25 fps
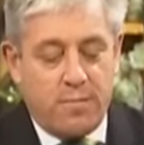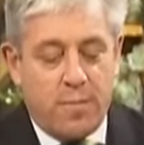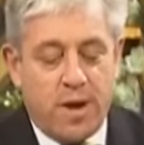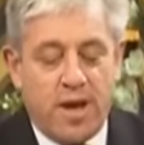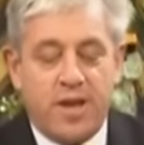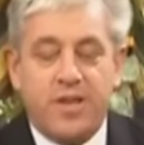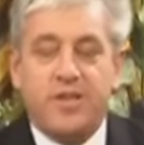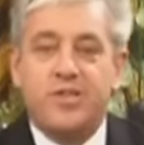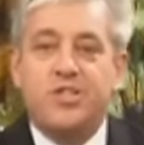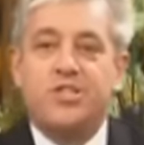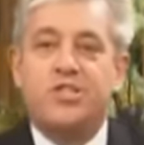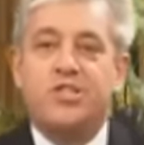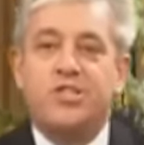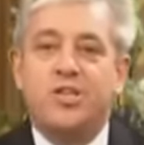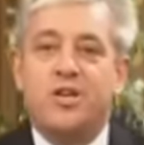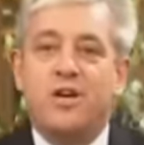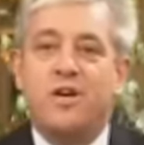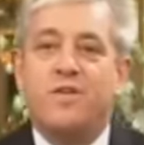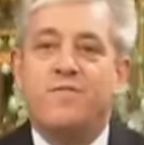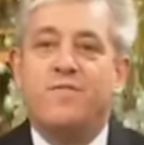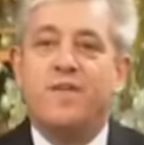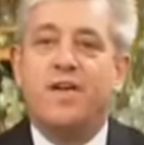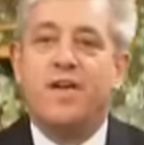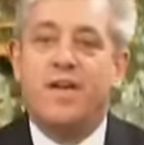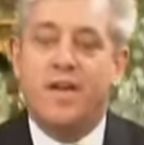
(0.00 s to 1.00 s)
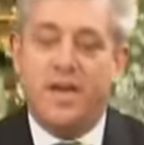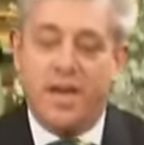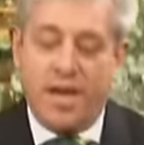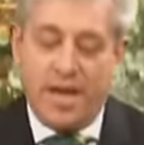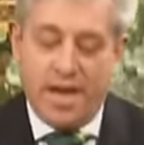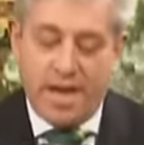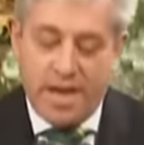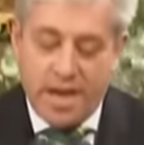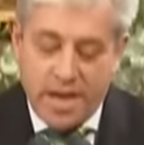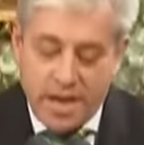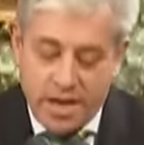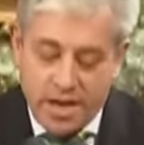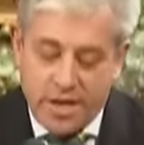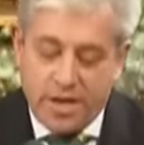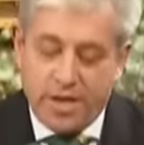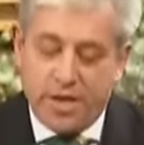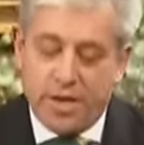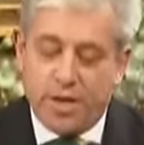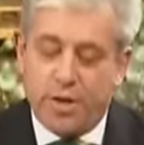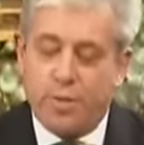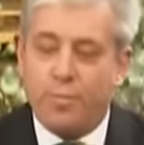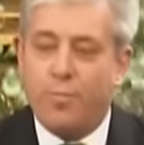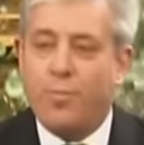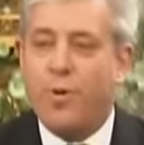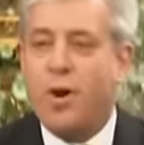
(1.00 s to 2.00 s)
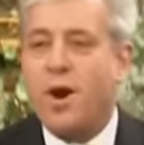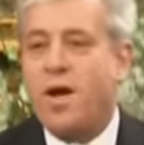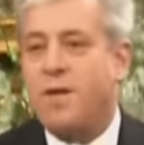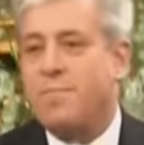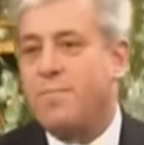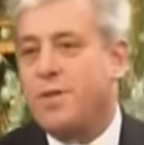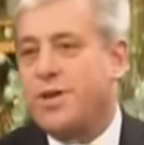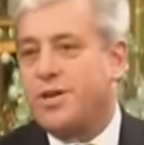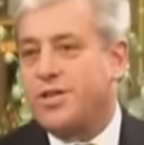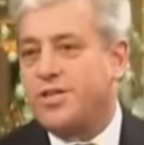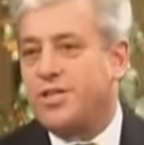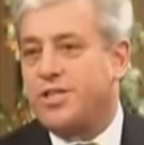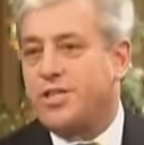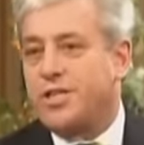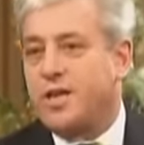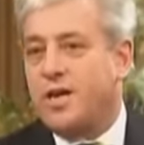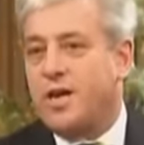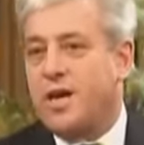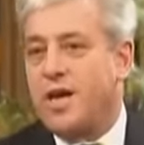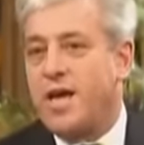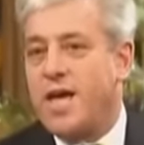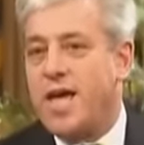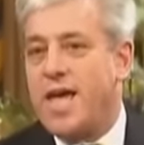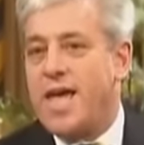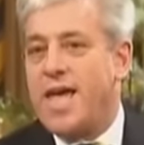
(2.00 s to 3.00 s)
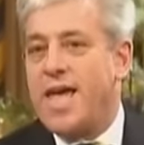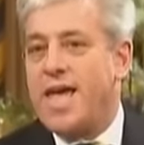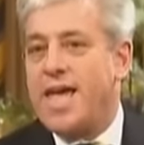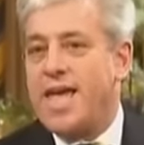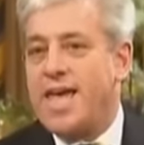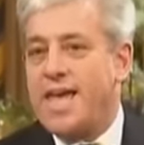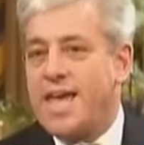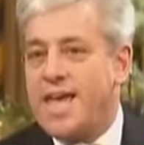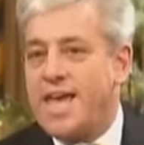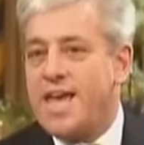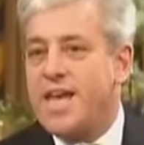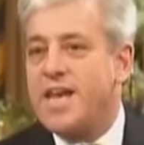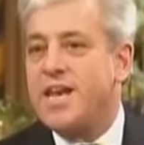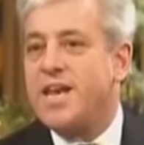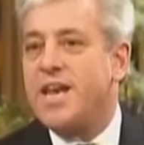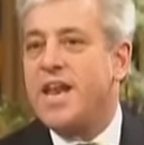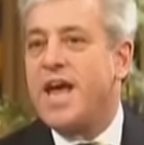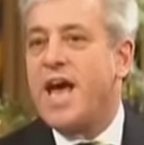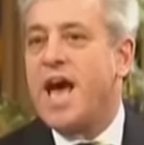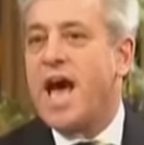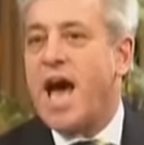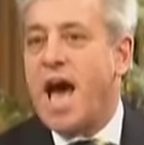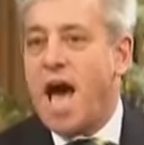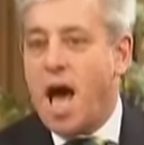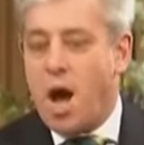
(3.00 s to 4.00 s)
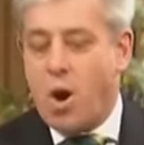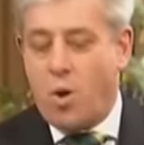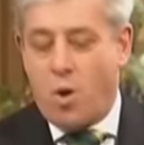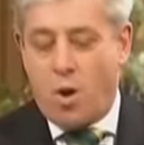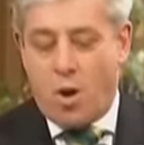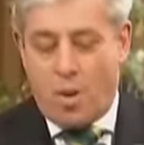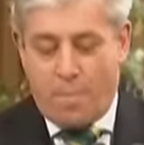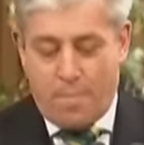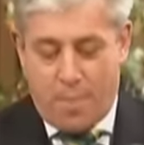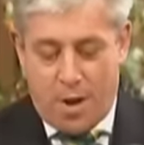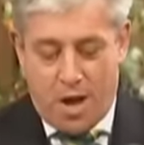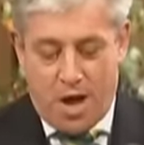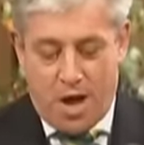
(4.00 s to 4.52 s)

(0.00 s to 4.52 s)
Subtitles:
by a serving Indian Prime Minister in our